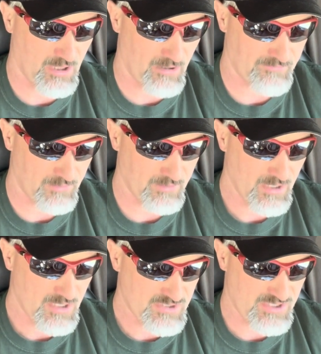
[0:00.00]
offered.
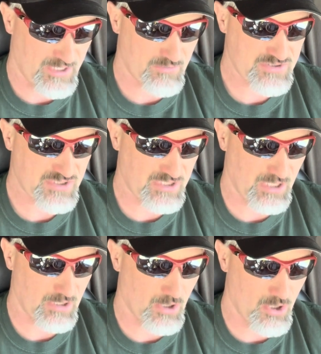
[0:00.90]
Cyrus the
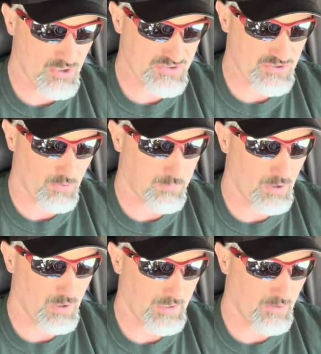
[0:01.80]
king also
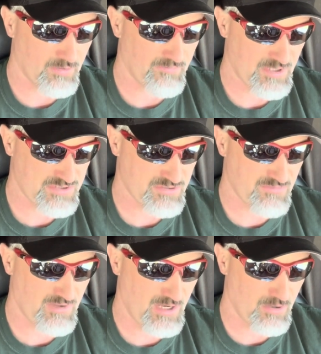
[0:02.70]
brought out the vessels
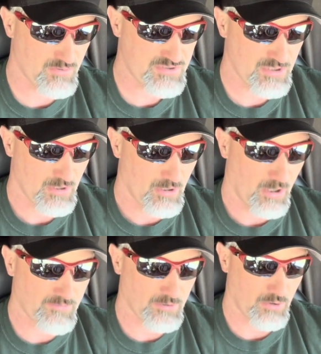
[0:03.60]
of the house
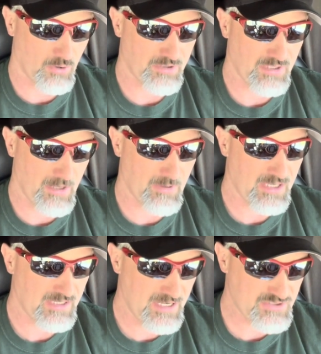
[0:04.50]
of the Lord that
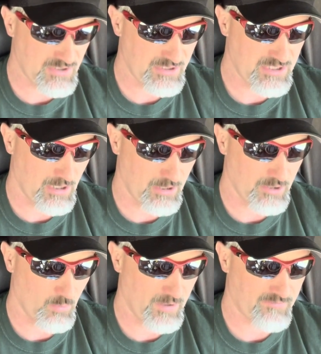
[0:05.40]
Nebuchadnezzar had
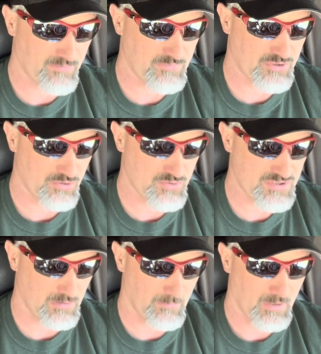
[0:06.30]
carried away from
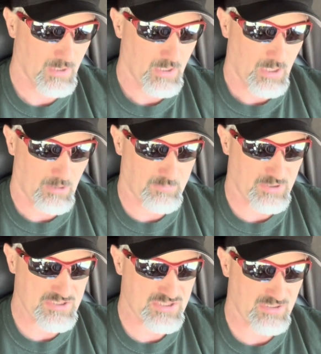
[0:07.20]
Jerusalem and
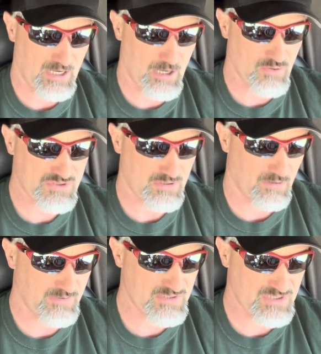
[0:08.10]
placed in the house
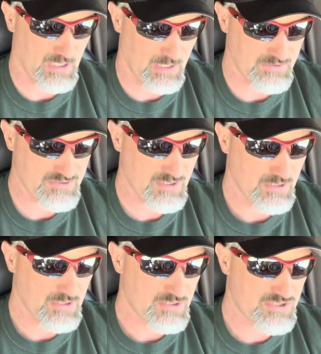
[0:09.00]
of his gods.
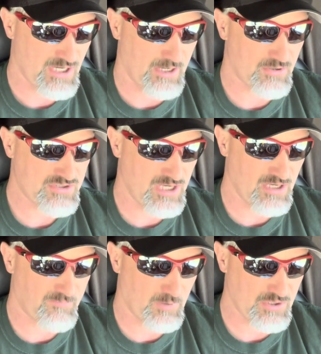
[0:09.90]
Cyrus,
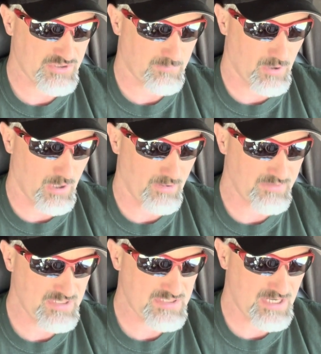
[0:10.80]
king of Persia, brought these